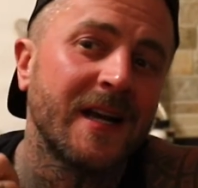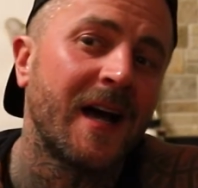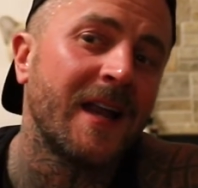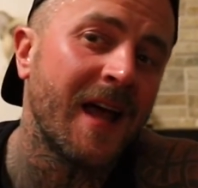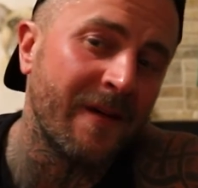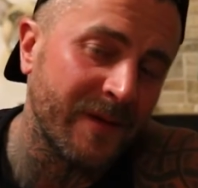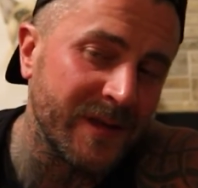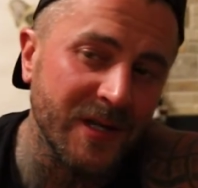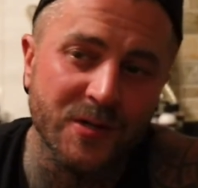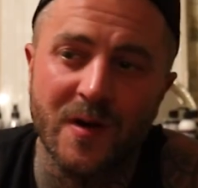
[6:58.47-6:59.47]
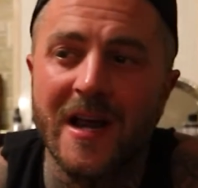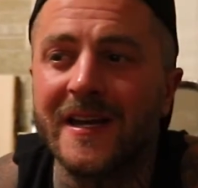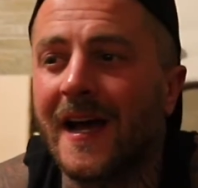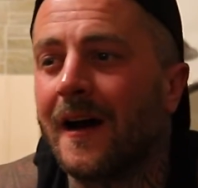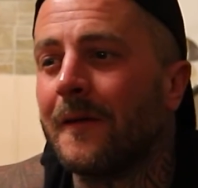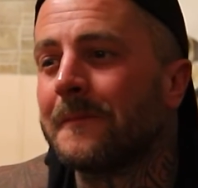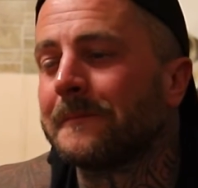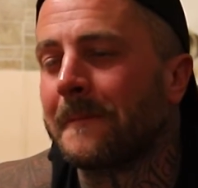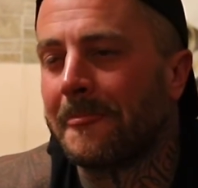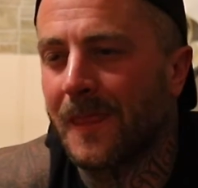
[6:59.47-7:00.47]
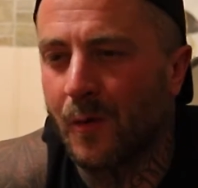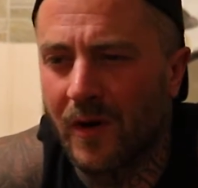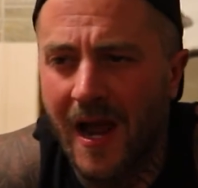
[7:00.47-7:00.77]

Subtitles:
got everything drained out. We're